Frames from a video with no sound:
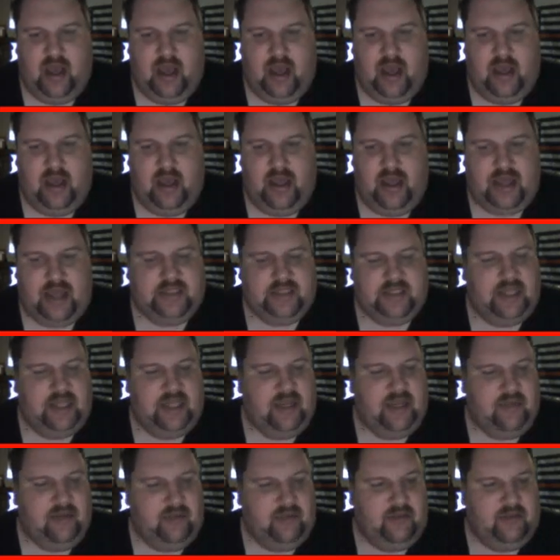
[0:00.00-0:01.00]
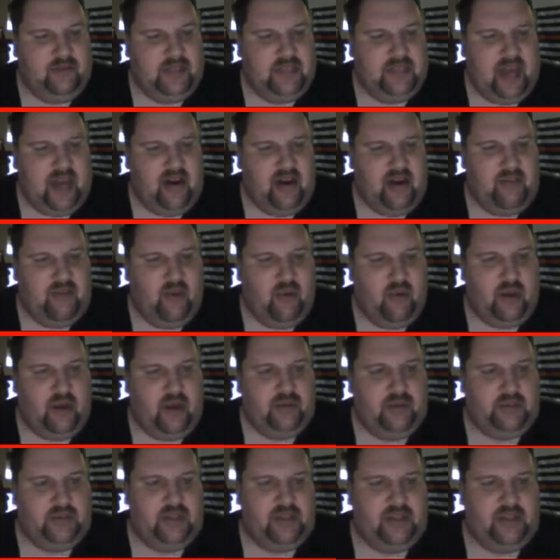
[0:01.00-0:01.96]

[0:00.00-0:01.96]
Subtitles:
Exiting Saturday morning.